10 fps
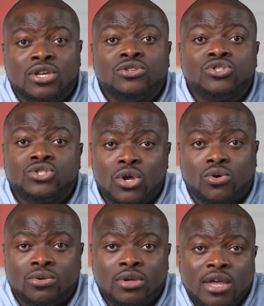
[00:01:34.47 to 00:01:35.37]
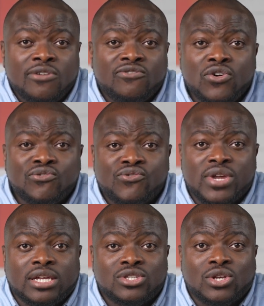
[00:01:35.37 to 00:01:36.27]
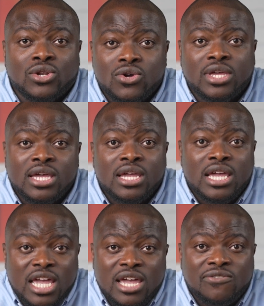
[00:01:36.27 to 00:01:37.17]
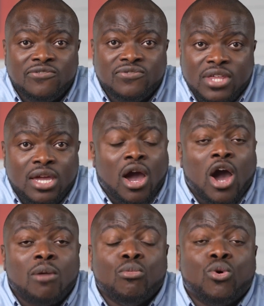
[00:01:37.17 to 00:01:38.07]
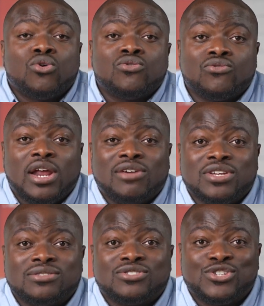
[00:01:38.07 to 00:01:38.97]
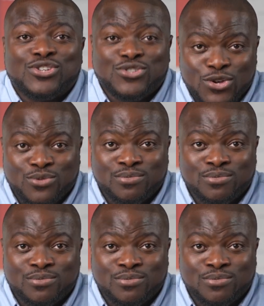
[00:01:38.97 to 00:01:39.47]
so feel free to look if they are more relevant to you.